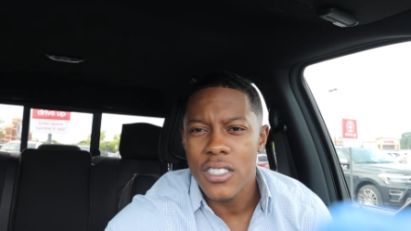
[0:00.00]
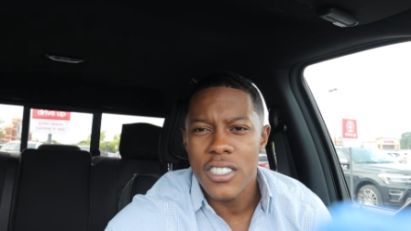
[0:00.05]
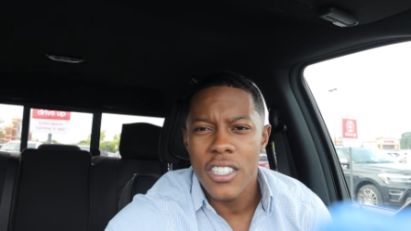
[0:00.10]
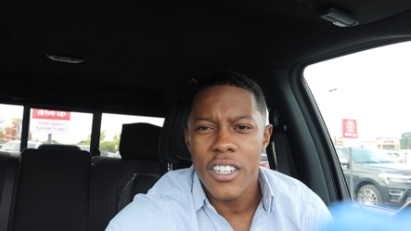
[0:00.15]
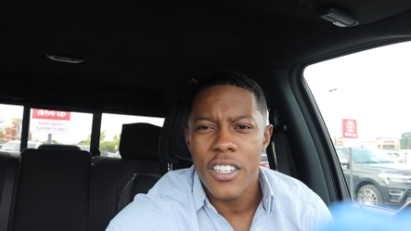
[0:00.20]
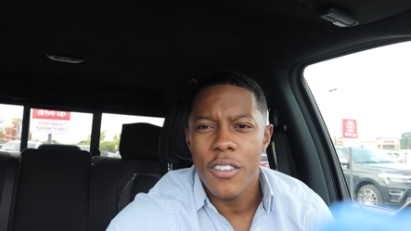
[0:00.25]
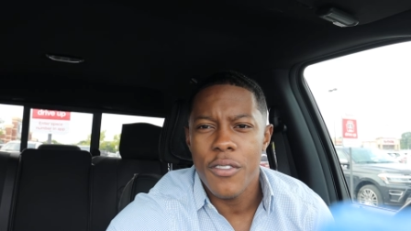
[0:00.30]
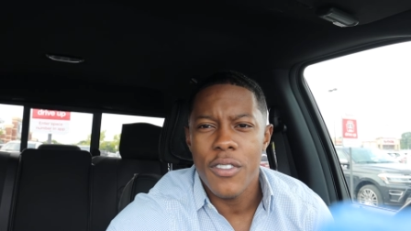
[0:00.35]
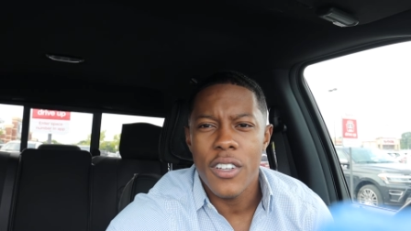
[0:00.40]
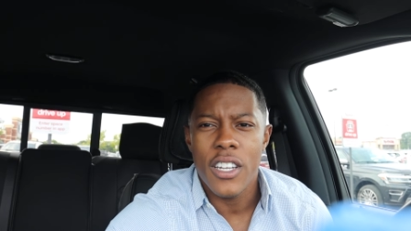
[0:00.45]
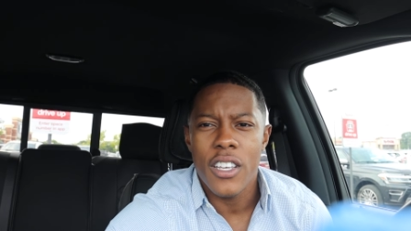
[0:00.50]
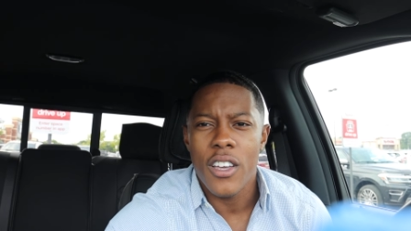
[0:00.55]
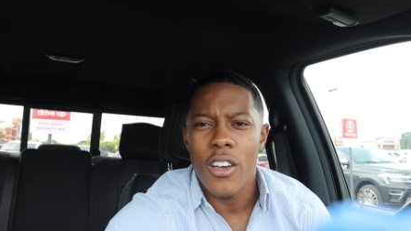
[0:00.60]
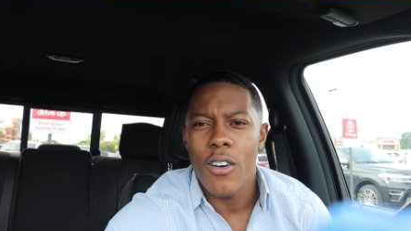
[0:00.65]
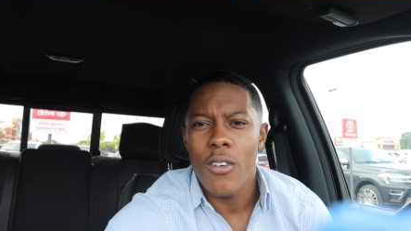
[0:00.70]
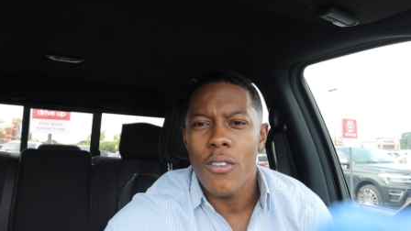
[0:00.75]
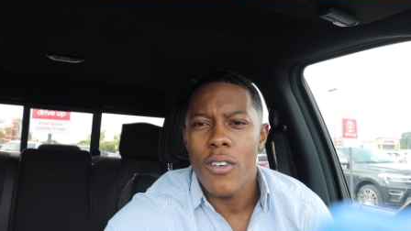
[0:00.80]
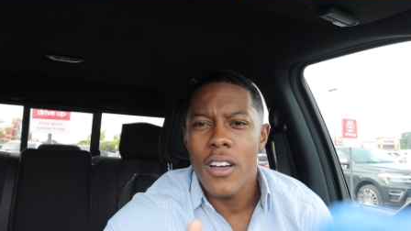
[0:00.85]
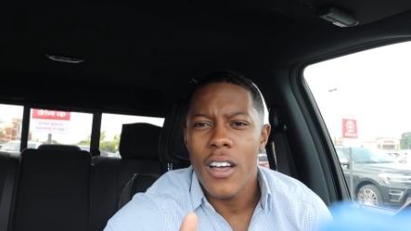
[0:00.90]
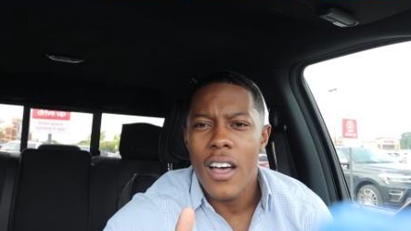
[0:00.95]
share the
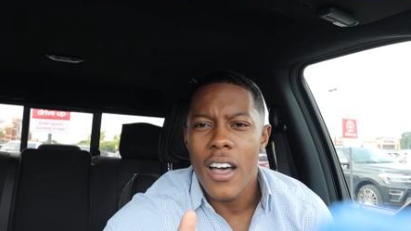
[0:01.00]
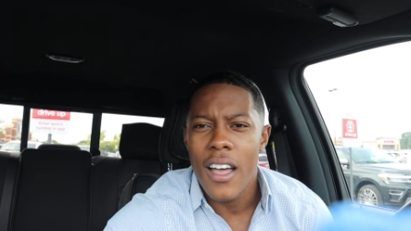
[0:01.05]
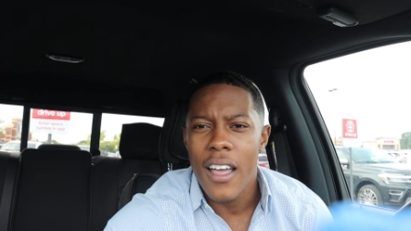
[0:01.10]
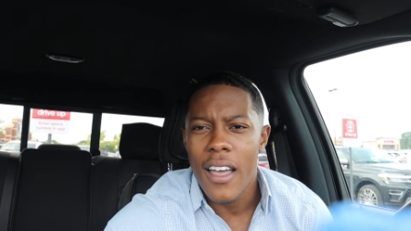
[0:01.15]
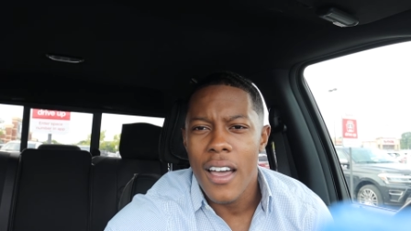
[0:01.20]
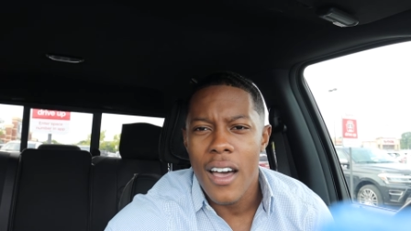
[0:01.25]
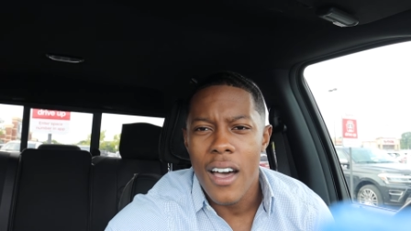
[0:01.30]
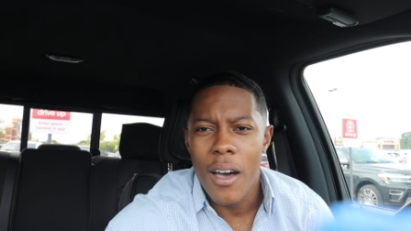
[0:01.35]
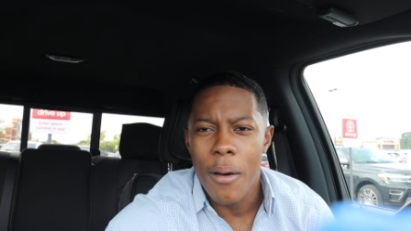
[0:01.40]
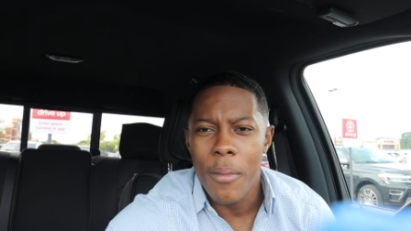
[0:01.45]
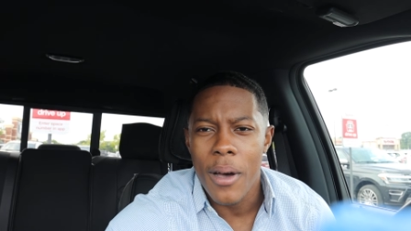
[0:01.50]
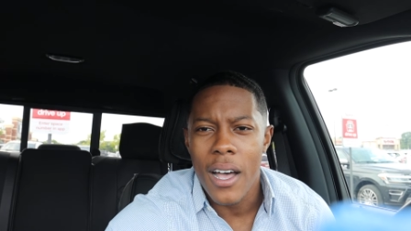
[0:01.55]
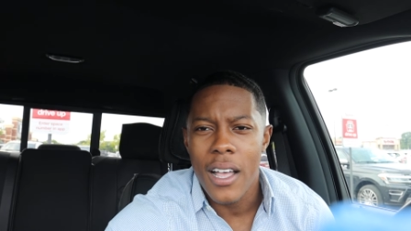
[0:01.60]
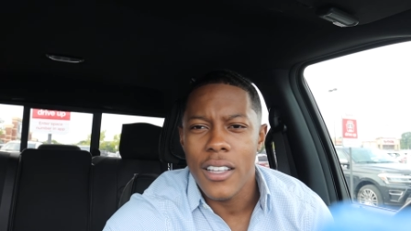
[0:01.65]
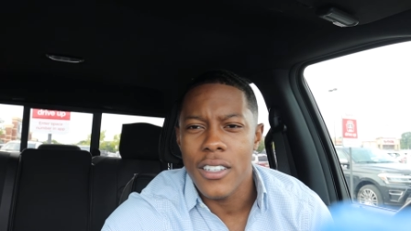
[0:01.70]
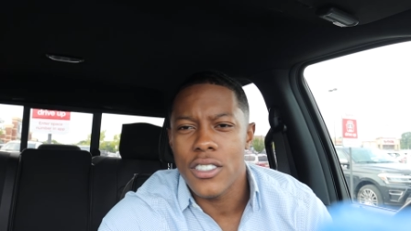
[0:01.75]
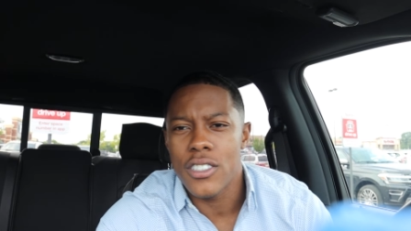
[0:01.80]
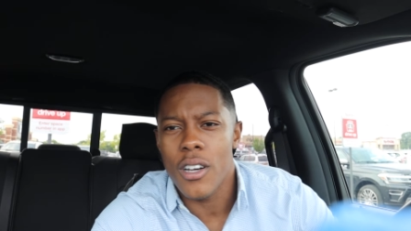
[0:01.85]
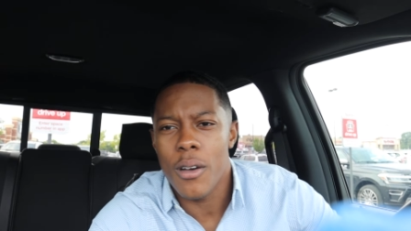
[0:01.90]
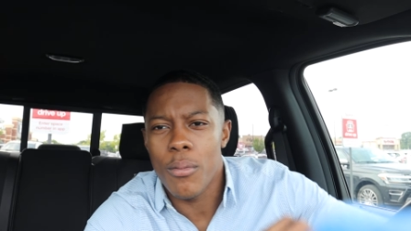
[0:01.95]
video. I'm going to
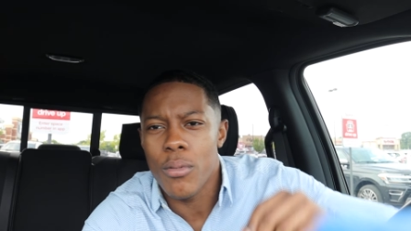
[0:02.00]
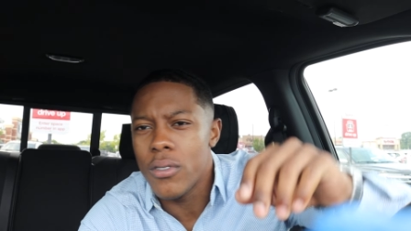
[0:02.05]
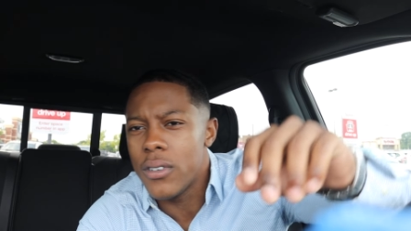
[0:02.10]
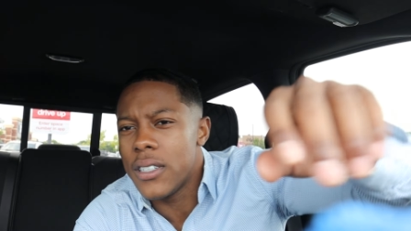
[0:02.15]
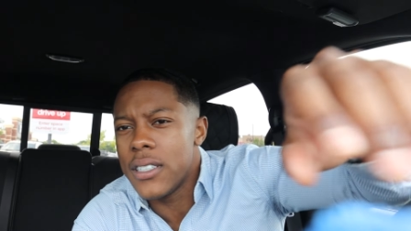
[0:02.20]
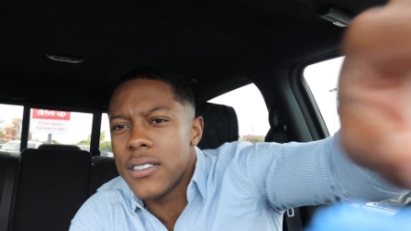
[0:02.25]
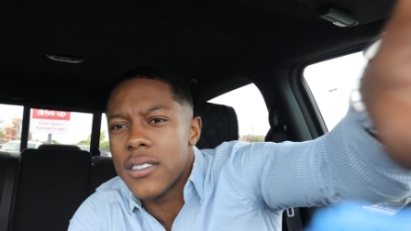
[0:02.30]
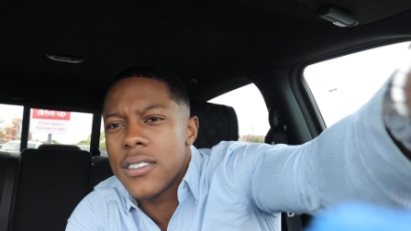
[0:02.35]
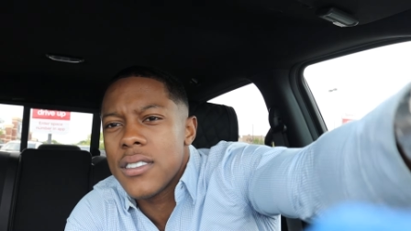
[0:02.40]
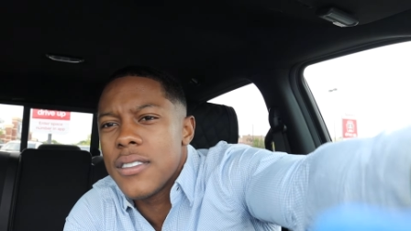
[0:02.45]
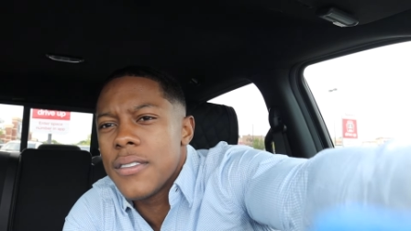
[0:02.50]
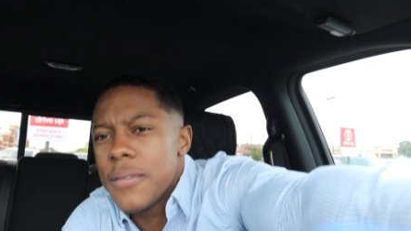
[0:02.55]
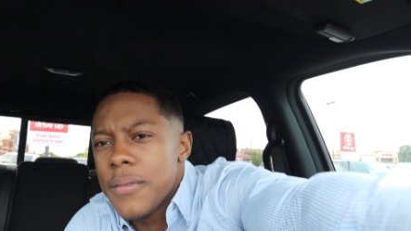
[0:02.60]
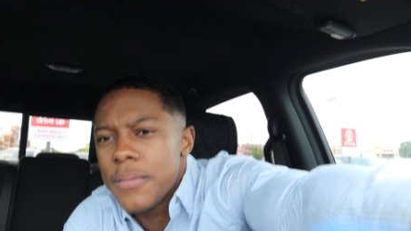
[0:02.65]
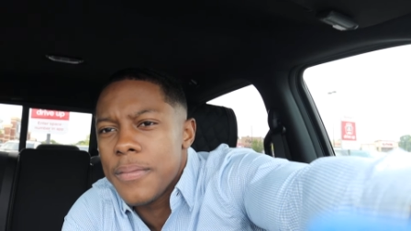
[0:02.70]
holler at y'all boys.